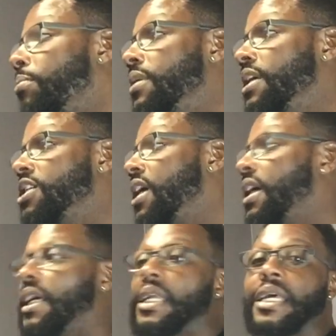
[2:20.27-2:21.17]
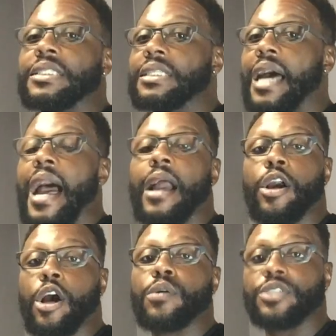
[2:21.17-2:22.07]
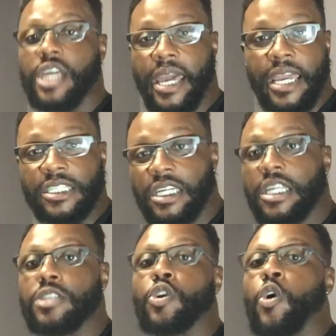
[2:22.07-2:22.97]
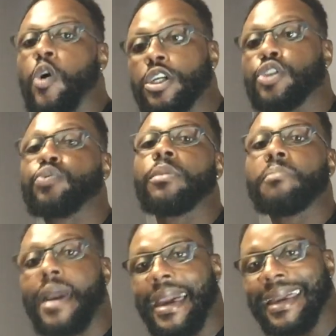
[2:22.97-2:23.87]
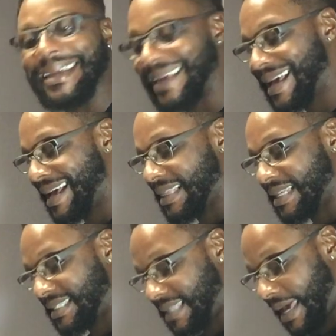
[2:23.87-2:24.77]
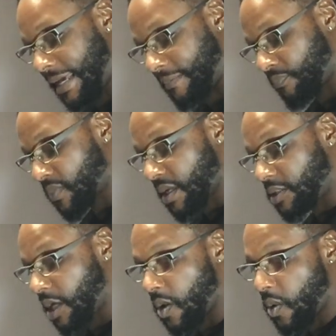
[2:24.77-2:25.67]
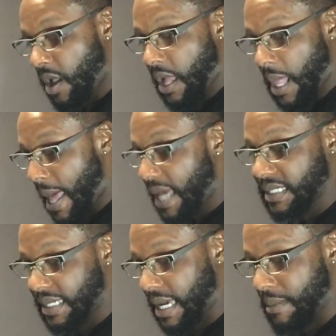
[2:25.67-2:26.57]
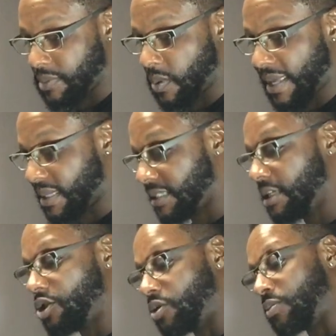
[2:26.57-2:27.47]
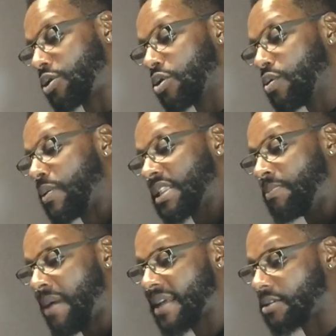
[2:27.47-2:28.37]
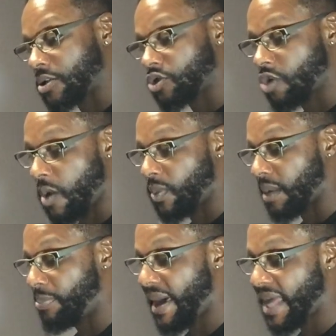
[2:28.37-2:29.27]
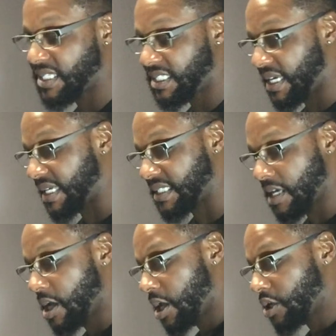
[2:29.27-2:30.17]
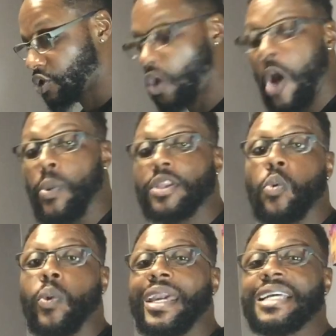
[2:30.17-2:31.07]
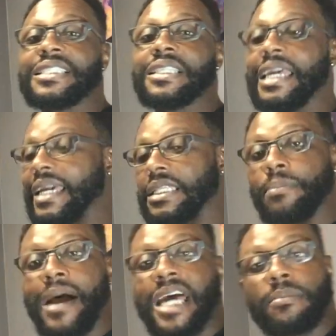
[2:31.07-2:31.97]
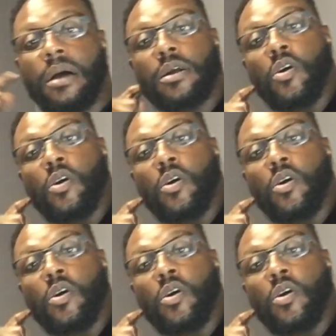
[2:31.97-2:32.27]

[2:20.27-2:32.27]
bleach, it is not going to change. It is going to remain the same. So a lot of times, like they teach you in school, it's best to start with a patch test. Start with the weakest link at the bottom of the